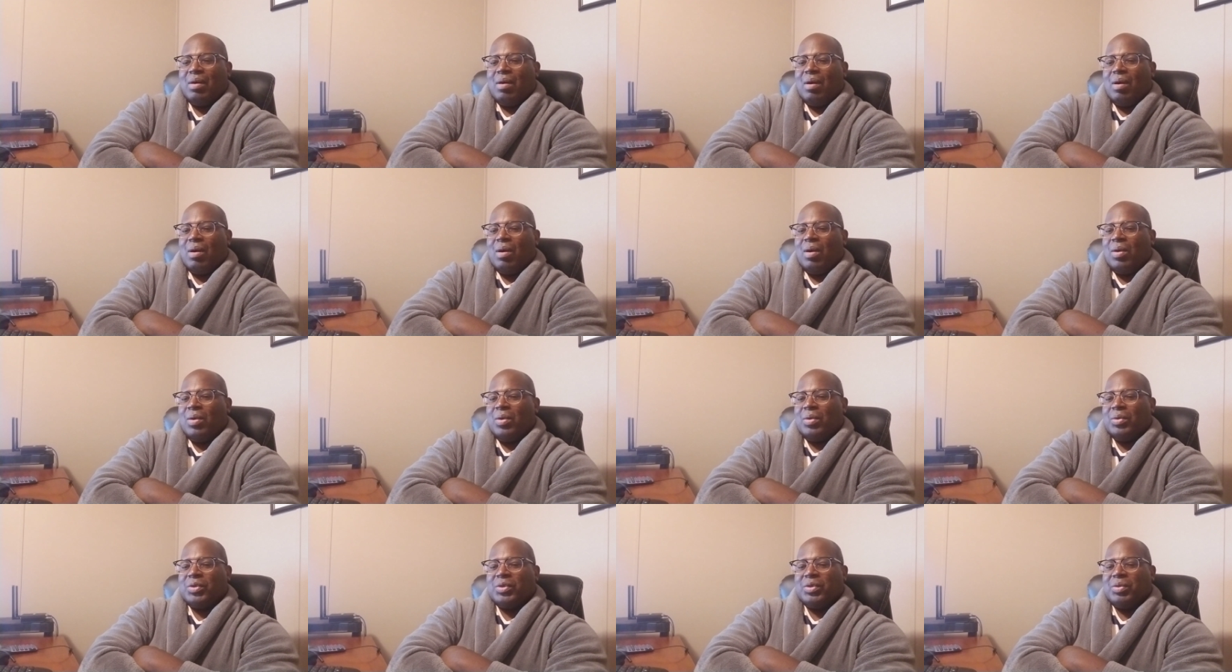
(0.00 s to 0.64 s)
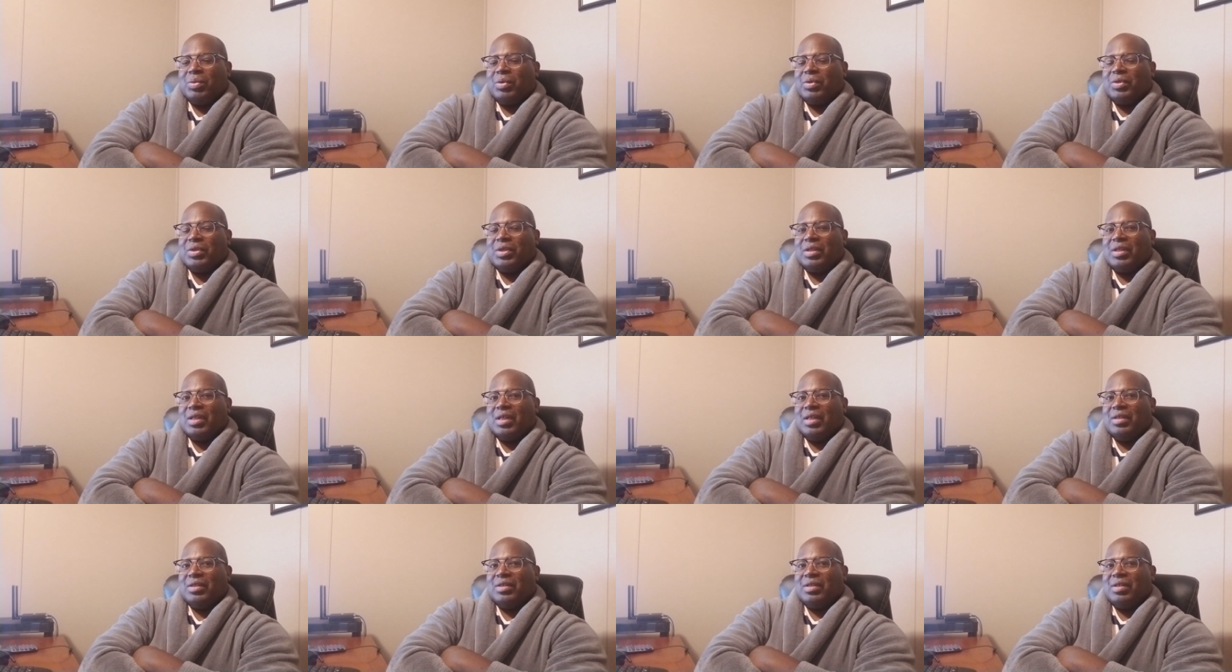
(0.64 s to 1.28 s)
all sorts of
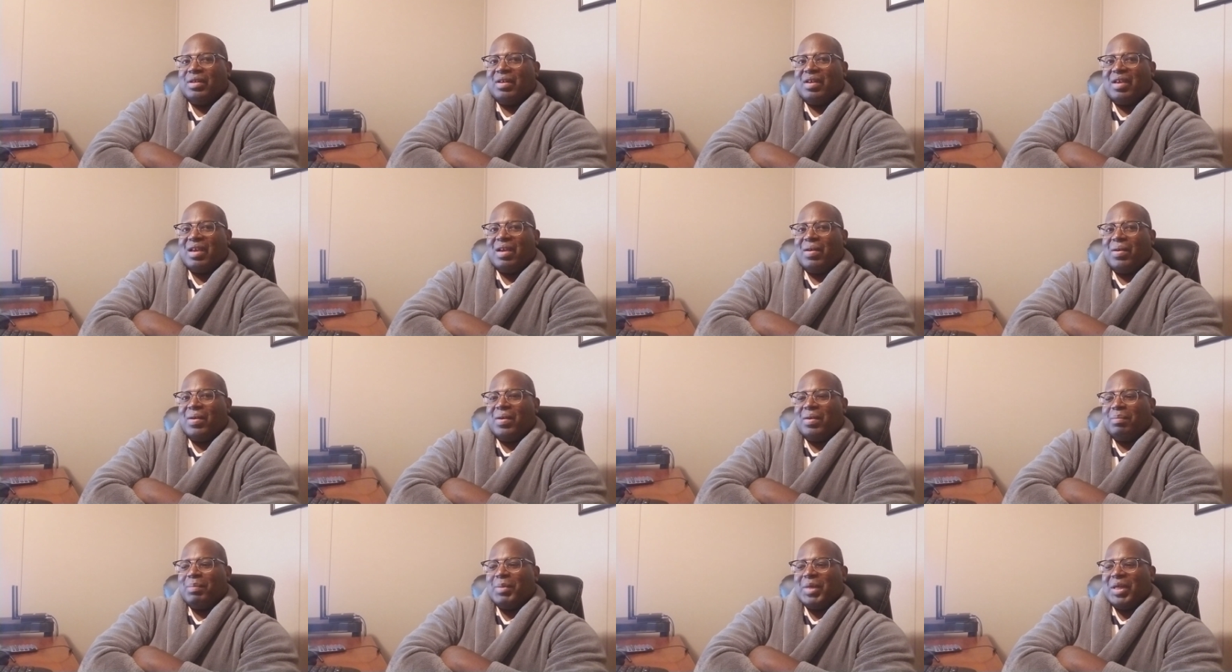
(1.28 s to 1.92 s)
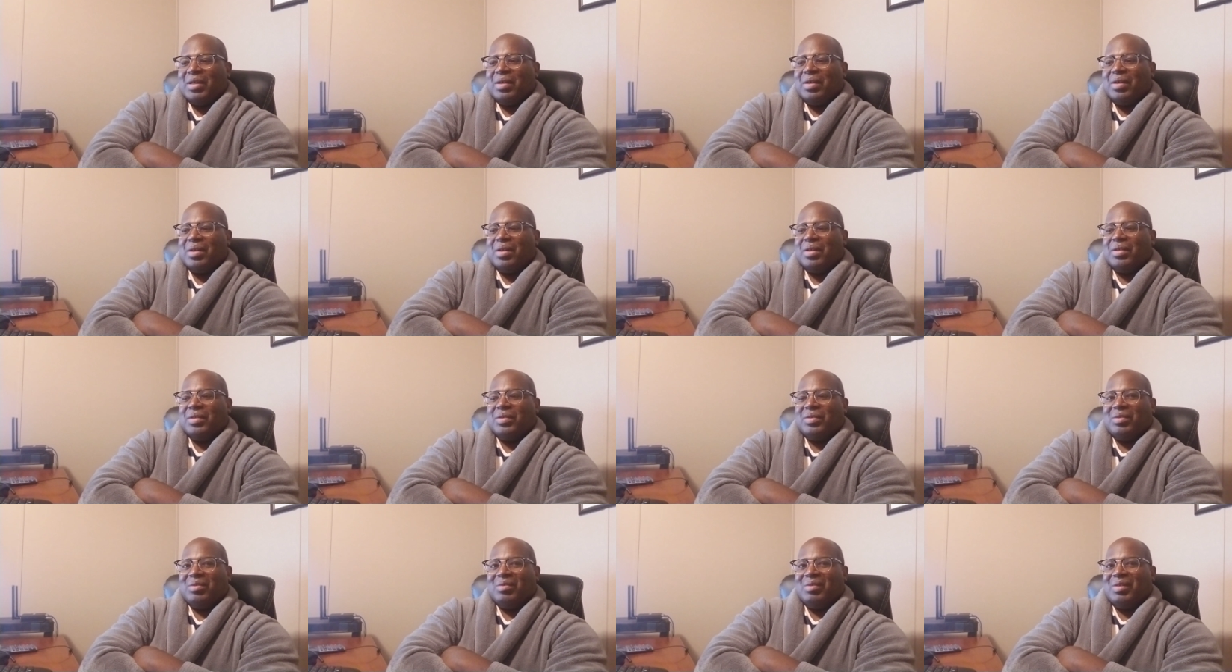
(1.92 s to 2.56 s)
things to occur
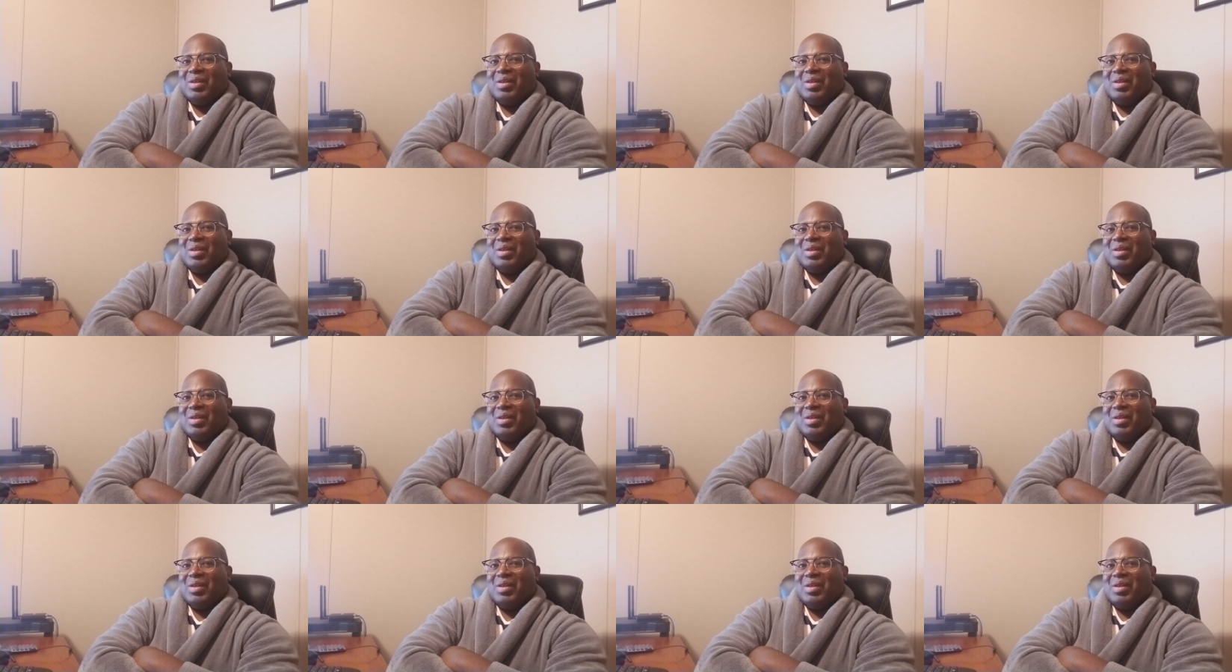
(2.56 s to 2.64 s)
because, you